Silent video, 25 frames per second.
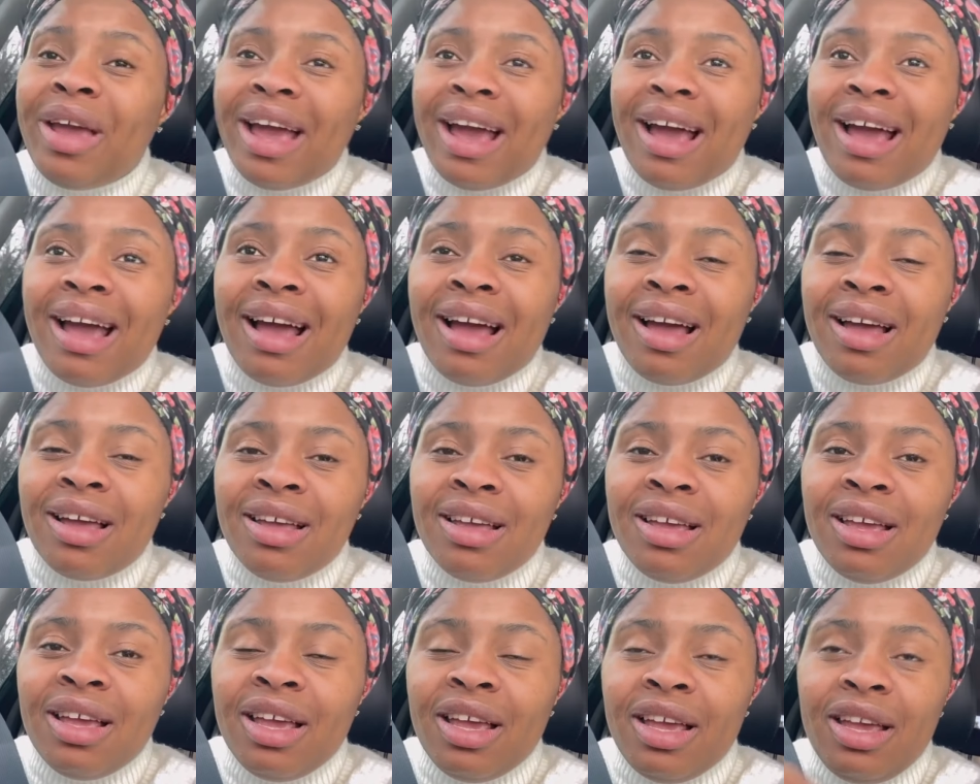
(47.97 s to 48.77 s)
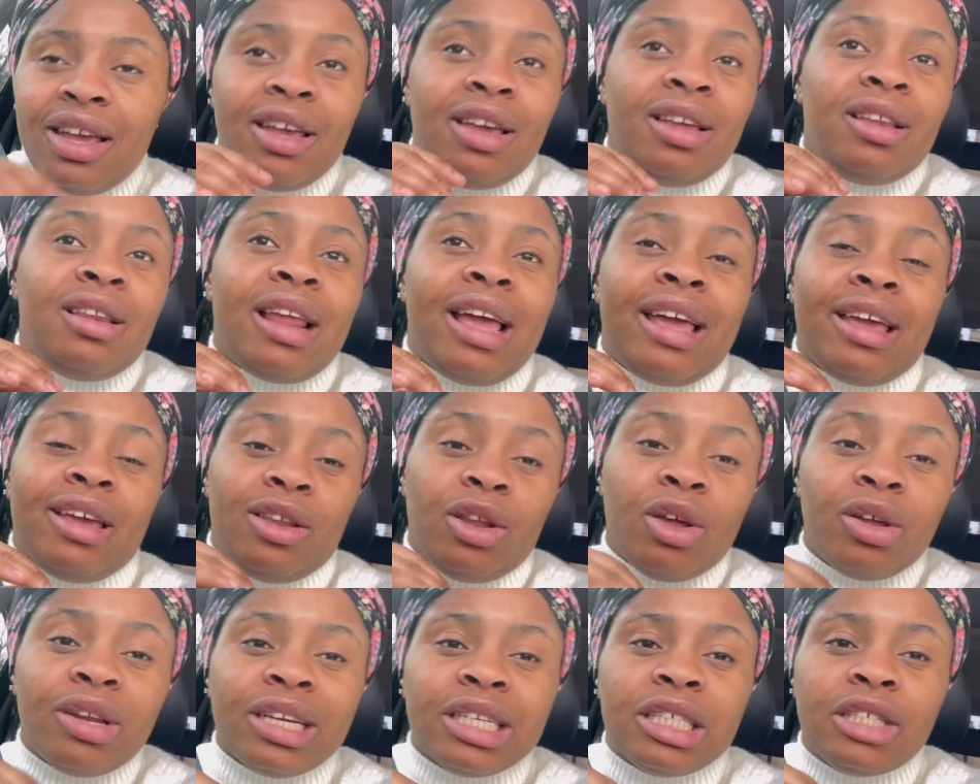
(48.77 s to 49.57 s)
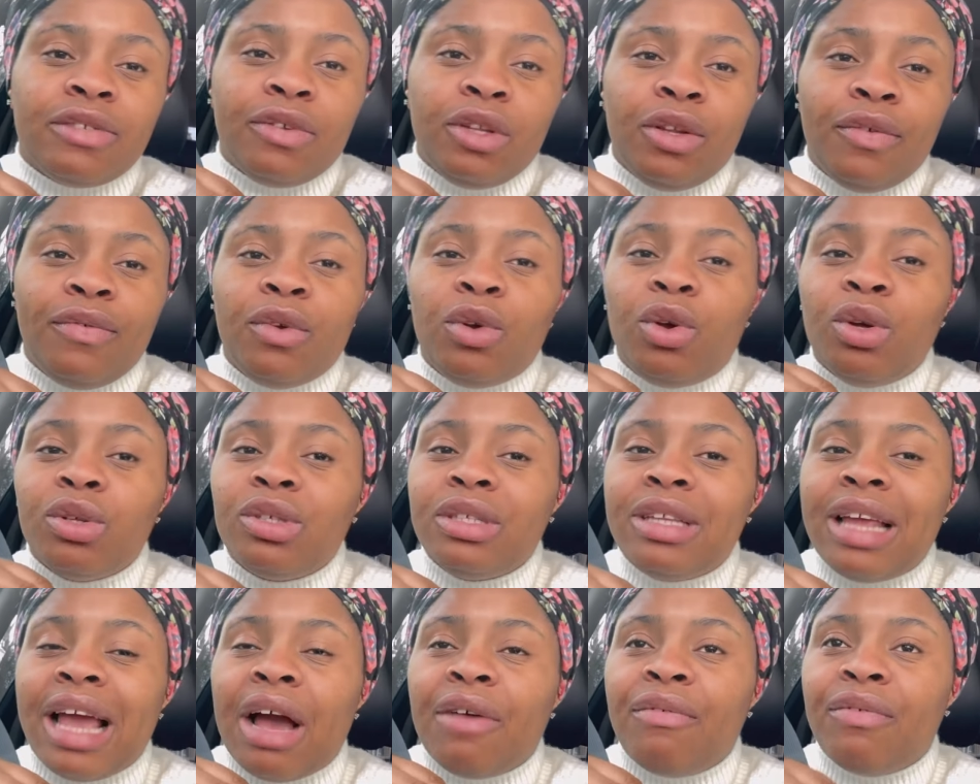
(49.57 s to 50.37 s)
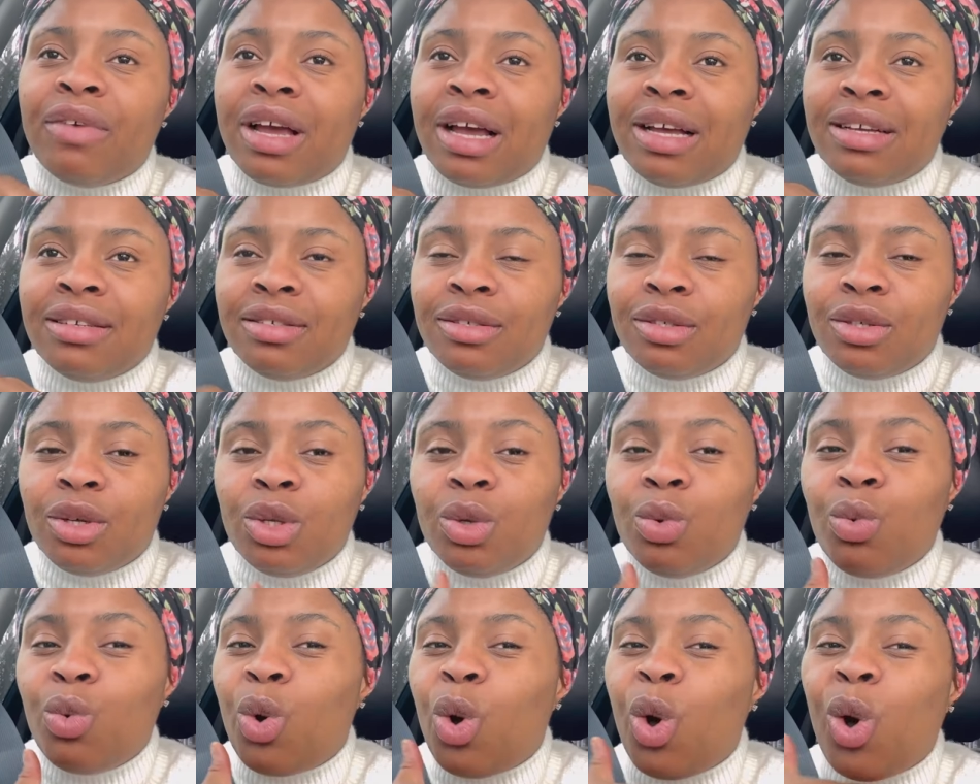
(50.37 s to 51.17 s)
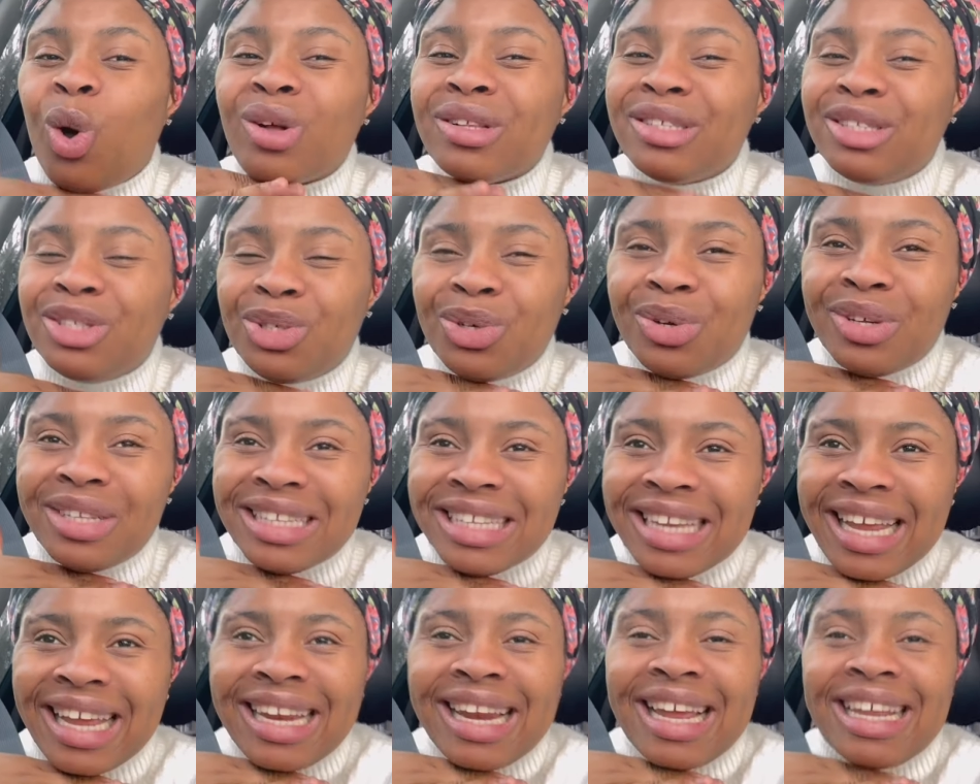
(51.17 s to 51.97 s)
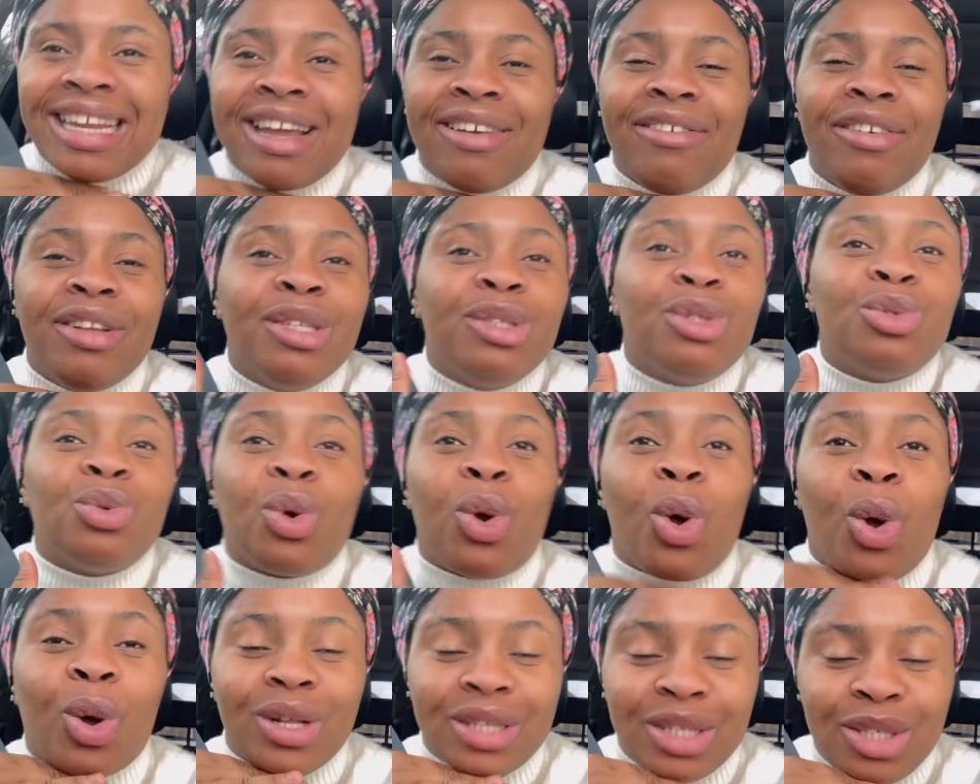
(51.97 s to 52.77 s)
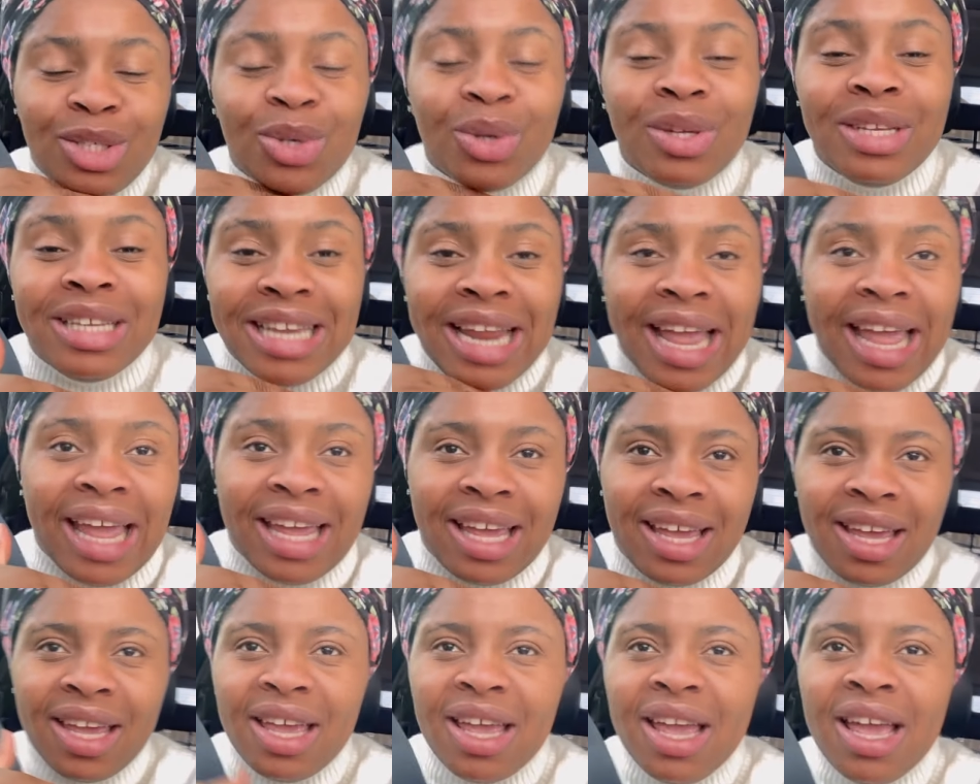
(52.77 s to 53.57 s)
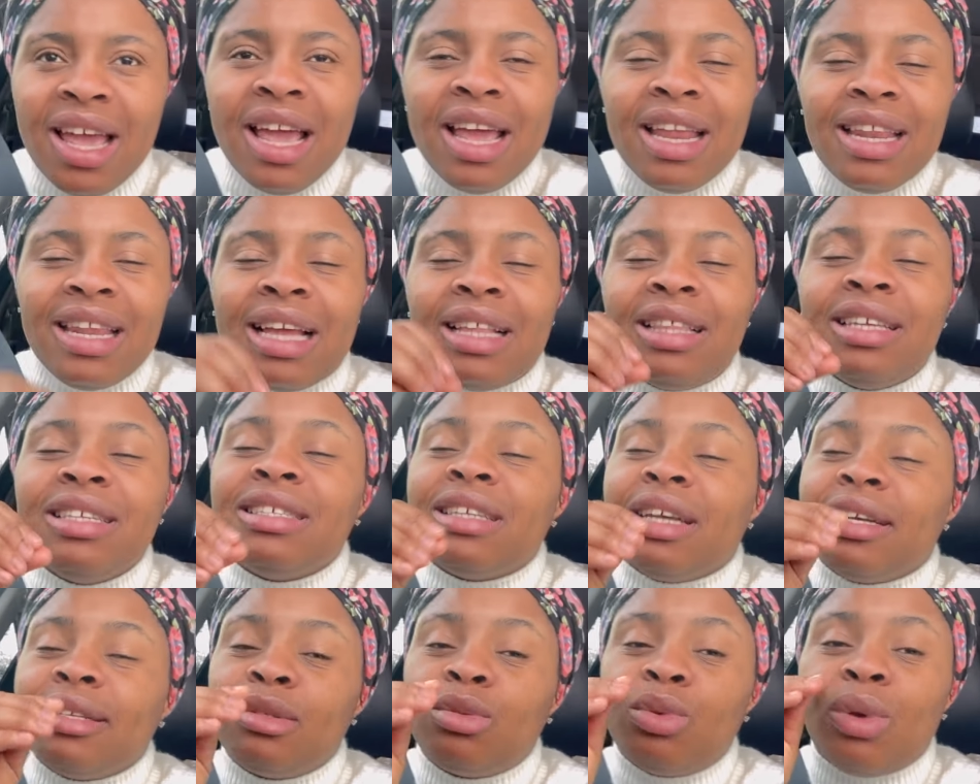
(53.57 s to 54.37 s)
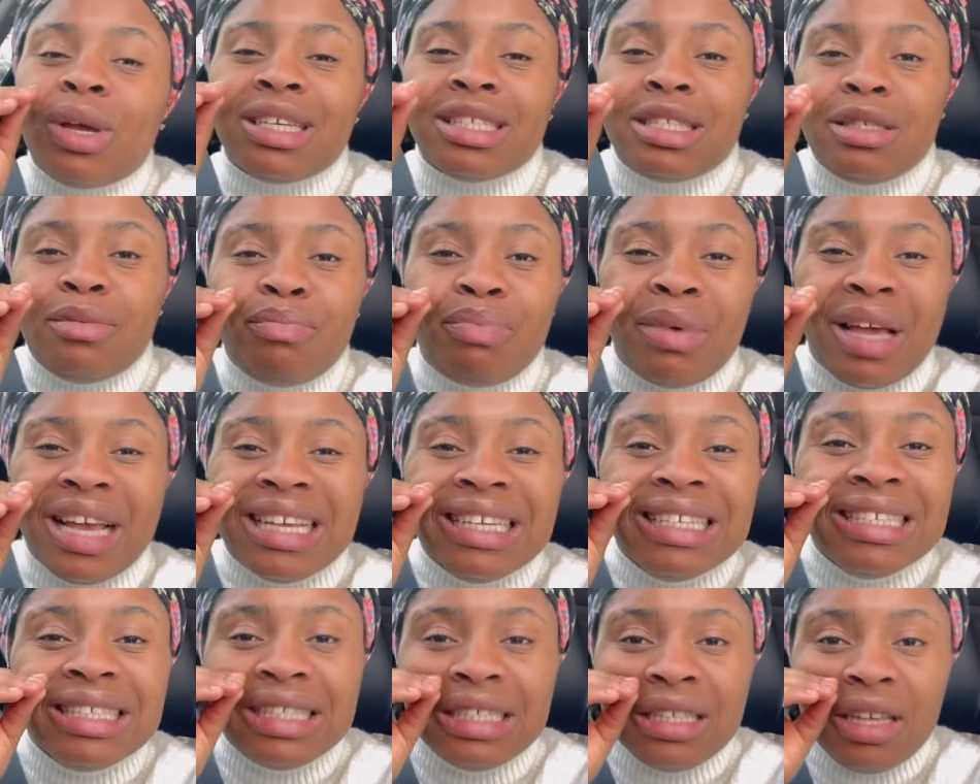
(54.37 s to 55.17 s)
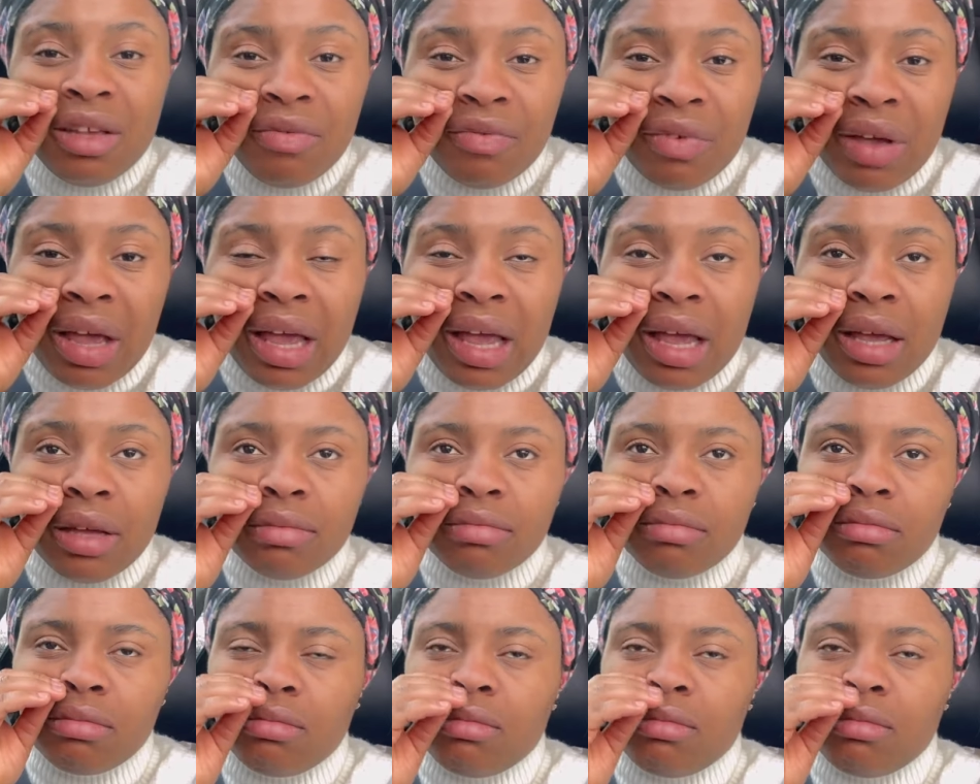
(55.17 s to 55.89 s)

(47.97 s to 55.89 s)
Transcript: have, like, in Huddersfield, if you go to the African store, they will cut your neck. Like, they're ready to cut your neck. Their things are so expensive, eh?